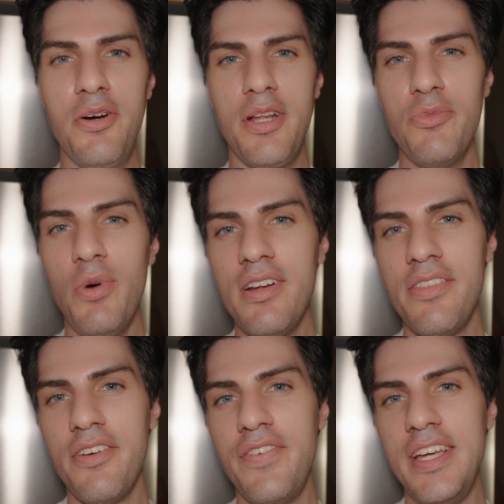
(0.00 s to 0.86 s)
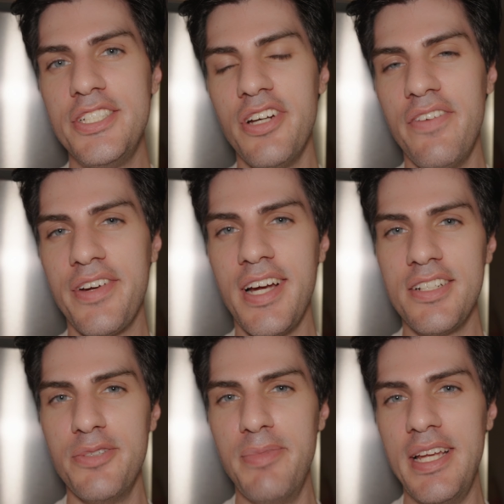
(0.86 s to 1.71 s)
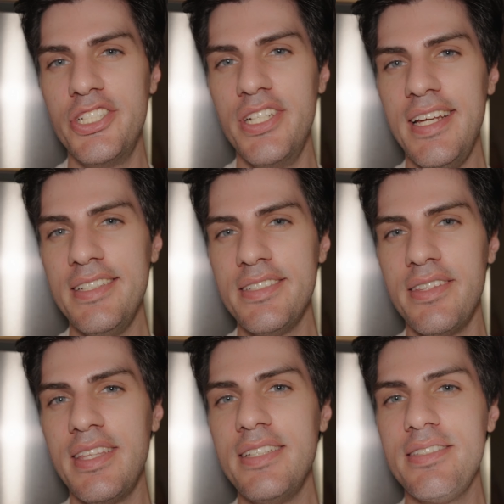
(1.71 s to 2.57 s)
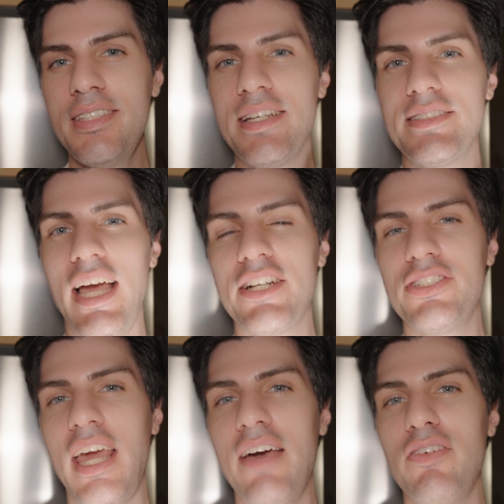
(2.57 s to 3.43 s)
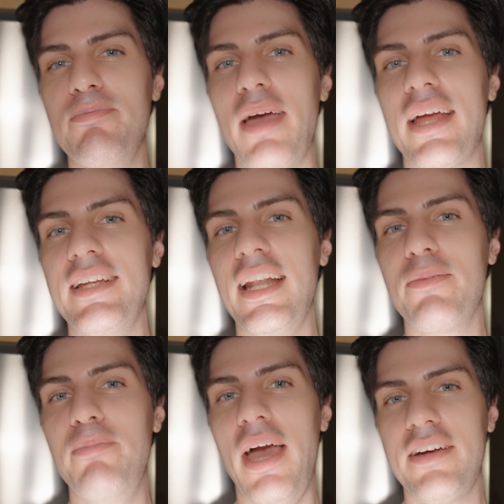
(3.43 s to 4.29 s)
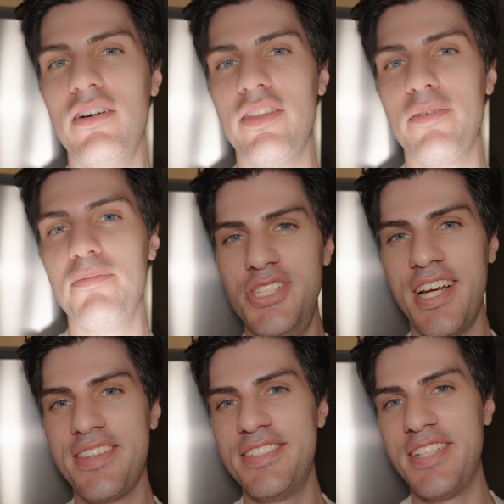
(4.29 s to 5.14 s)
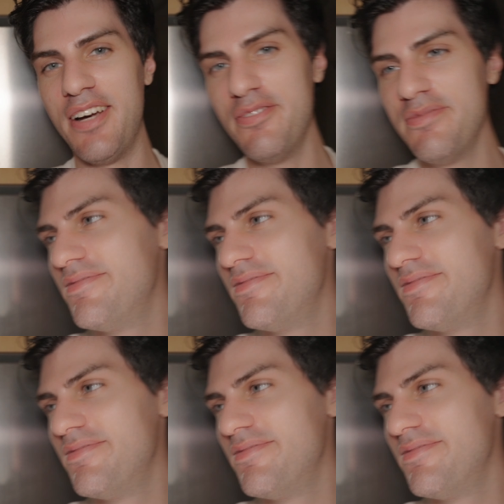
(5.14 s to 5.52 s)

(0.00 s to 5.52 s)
and one other feature I forgot to mention is these things actually have a magnetic back on them. Check this out.